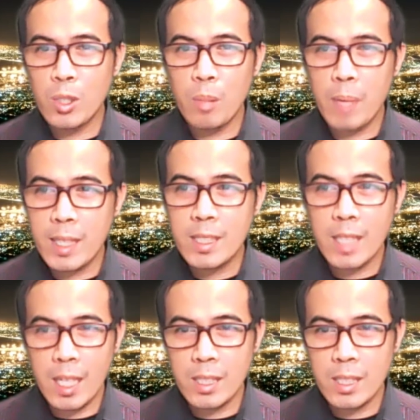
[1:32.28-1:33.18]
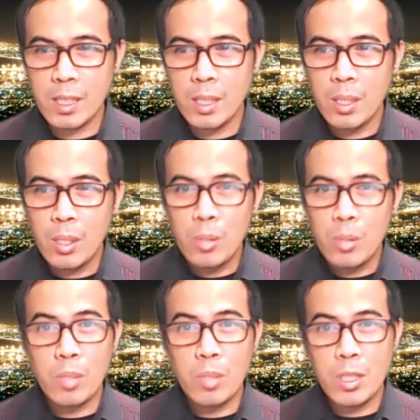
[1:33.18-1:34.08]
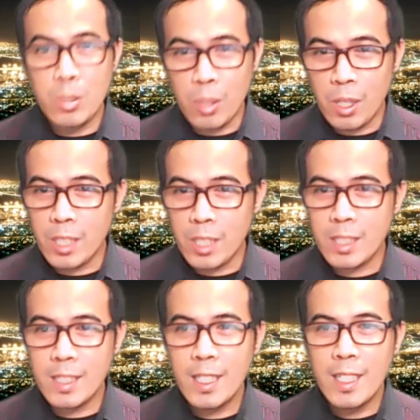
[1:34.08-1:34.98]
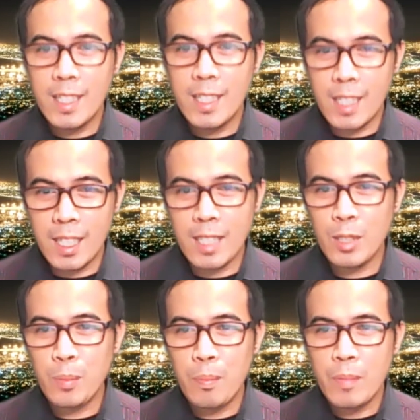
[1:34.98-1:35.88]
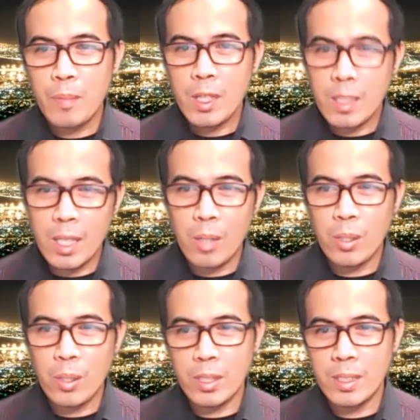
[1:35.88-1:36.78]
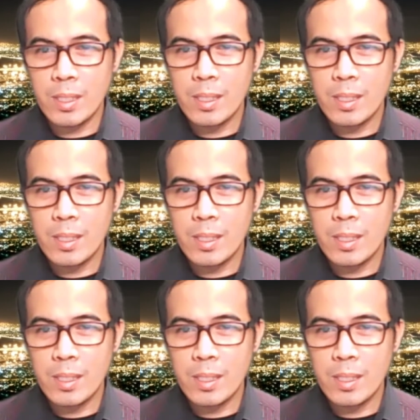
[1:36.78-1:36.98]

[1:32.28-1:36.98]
commands us to rejoice in the Lord.